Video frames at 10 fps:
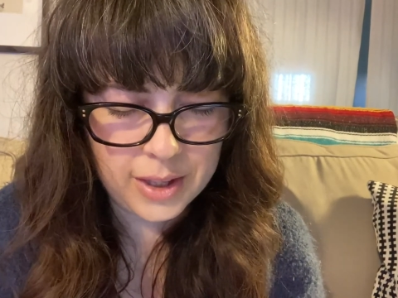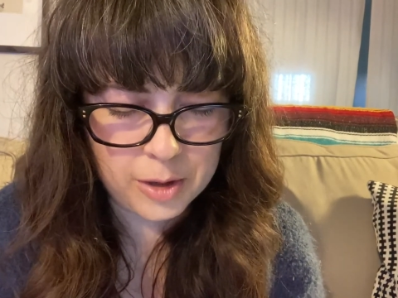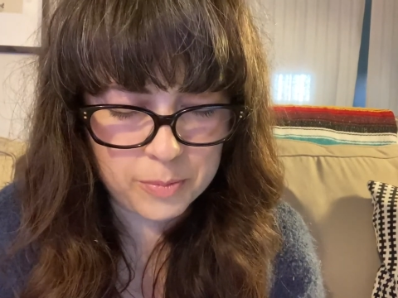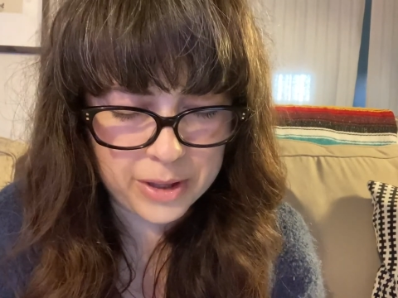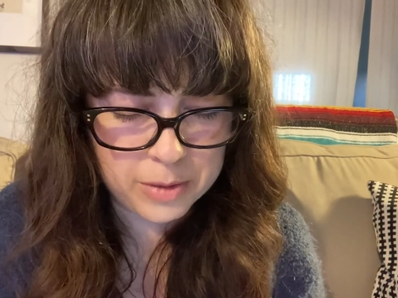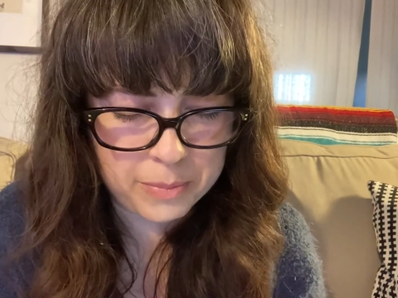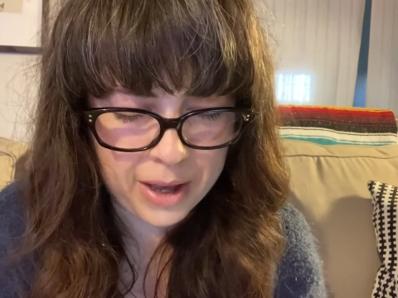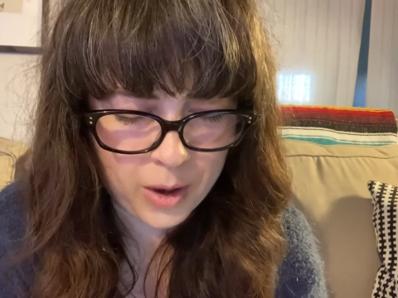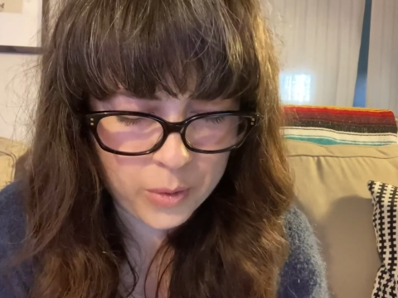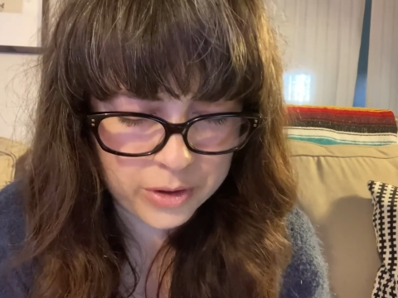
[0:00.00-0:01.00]
And by the
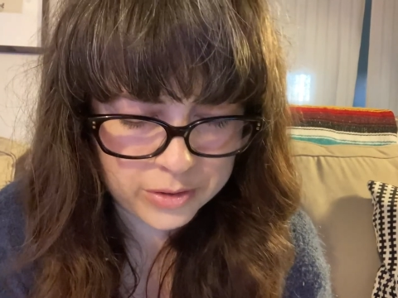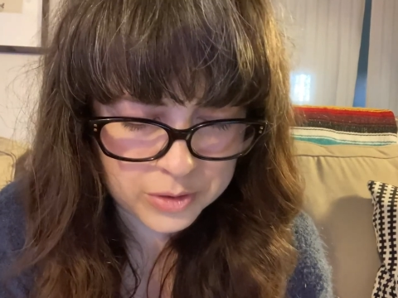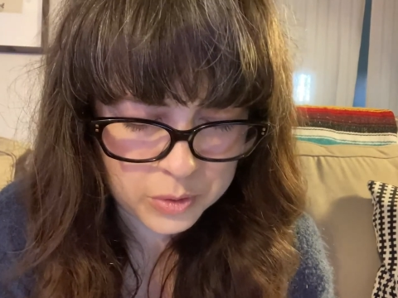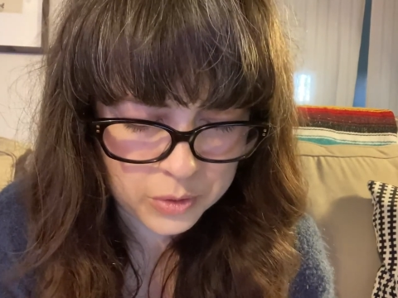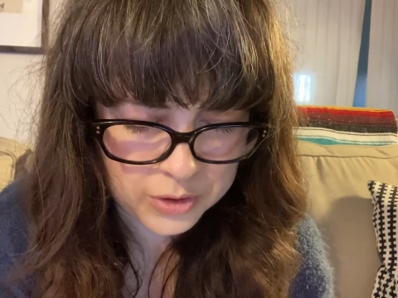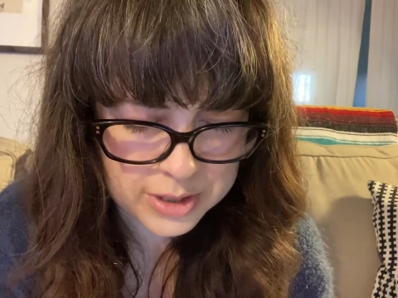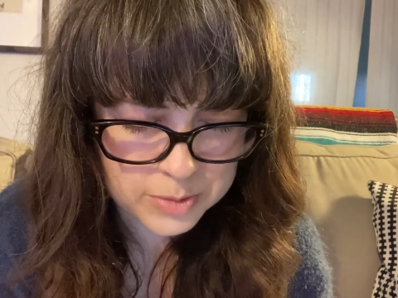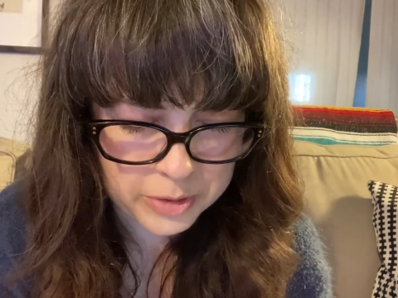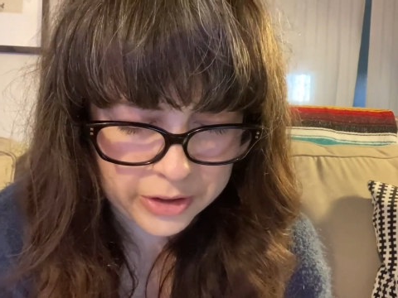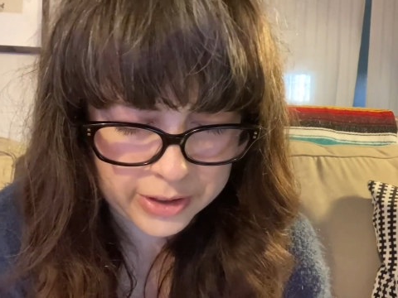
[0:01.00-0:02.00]
power of the Holy
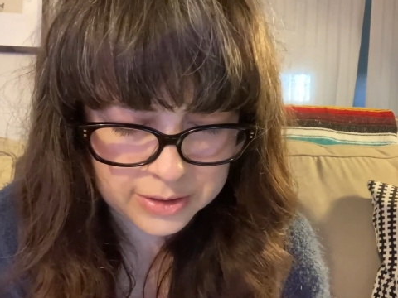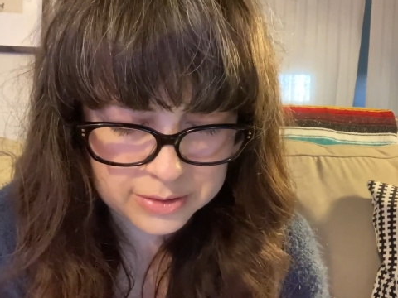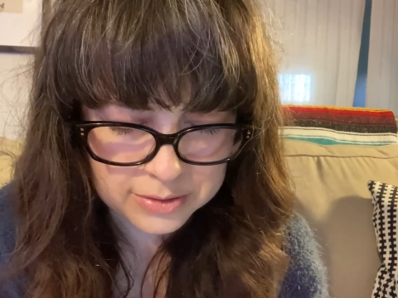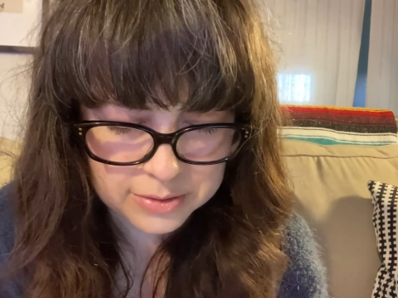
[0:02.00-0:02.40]
Spirit,